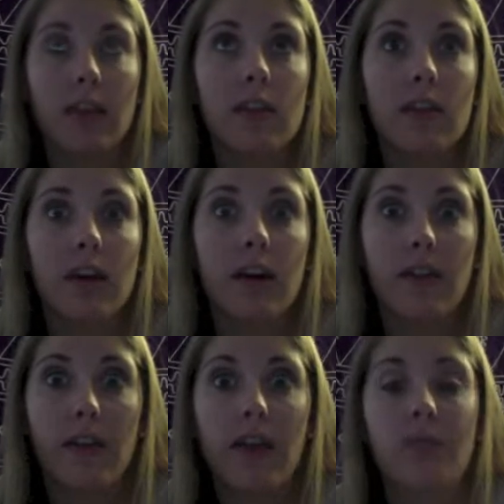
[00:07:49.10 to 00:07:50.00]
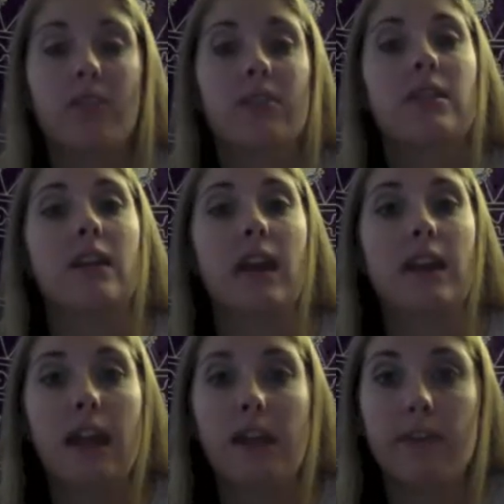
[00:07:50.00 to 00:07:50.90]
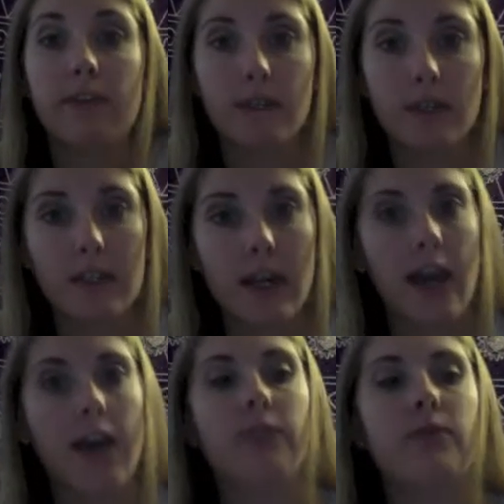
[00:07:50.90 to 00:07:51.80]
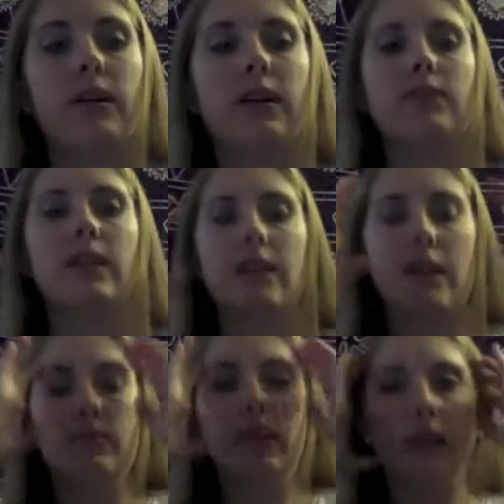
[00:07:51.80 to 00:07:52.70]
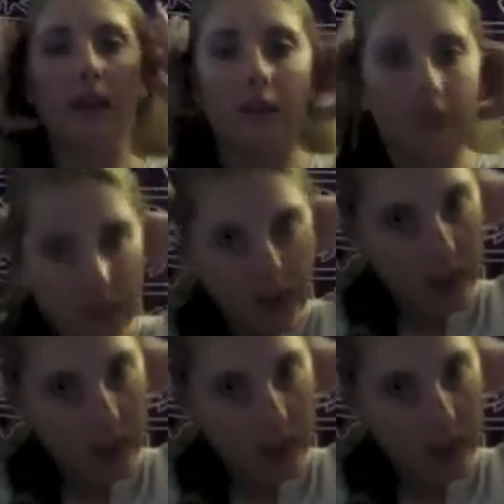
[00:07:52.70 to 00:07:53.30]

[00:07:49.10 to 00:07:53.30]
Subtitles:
love animals, and I can't afford to have one right now in my life, and, like,